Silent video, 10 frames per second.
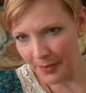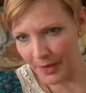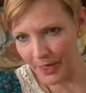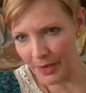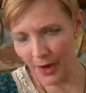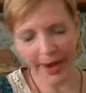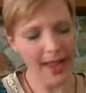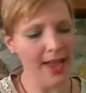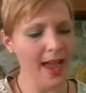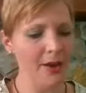
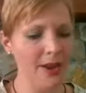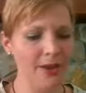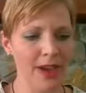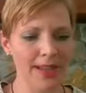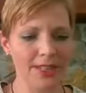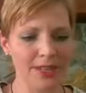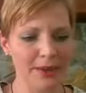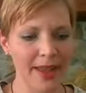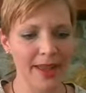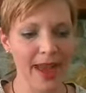Victoria, how are you guys
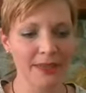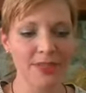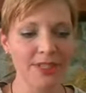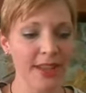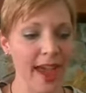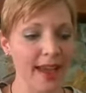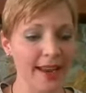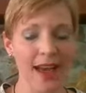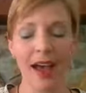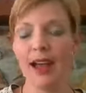doing? I'm just
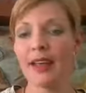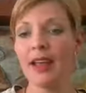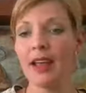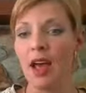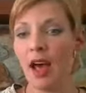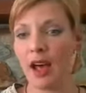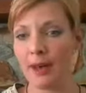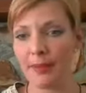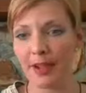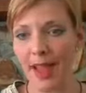adding on
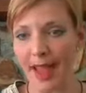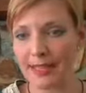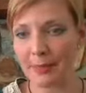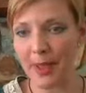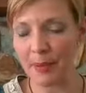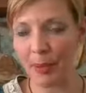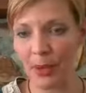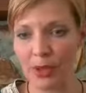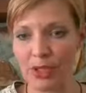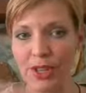um, the last
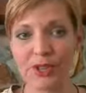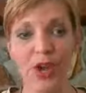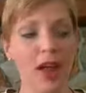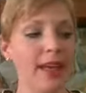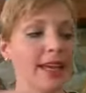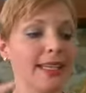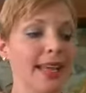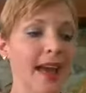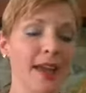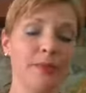people to the drawing because
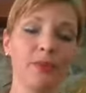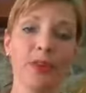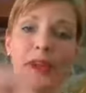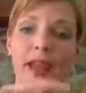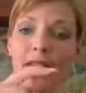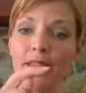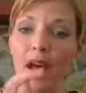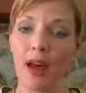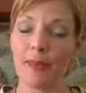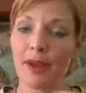I am doing it
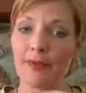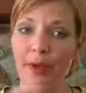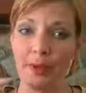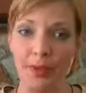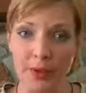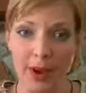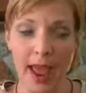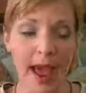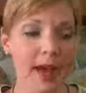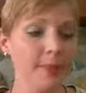on my phone through an
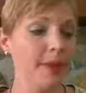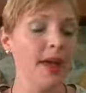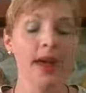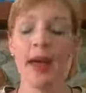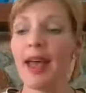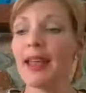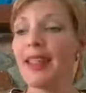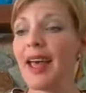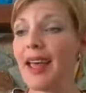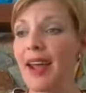app. And
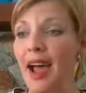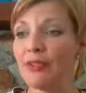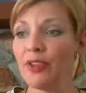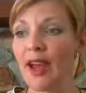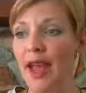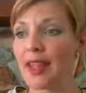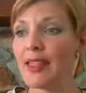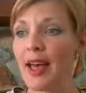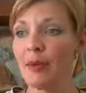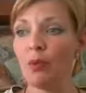then after I add
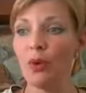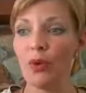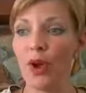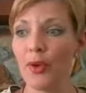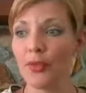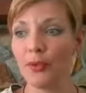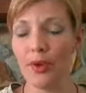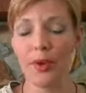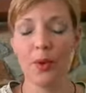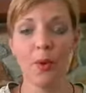them, we'll go
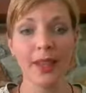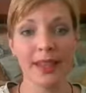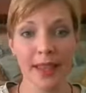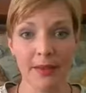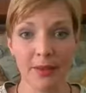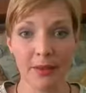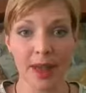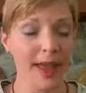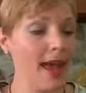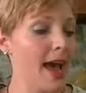through what the
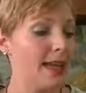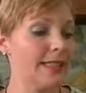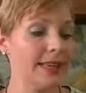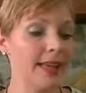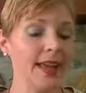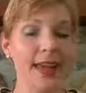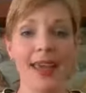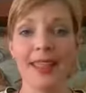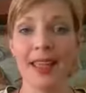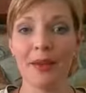giveaway has in it
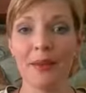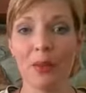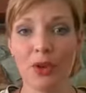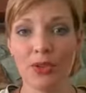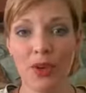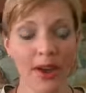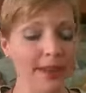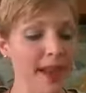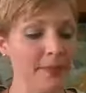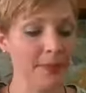and then we'll draw a
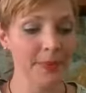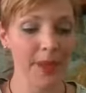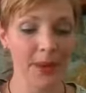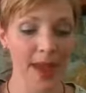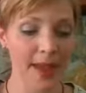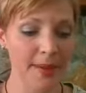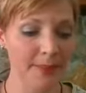name, okay?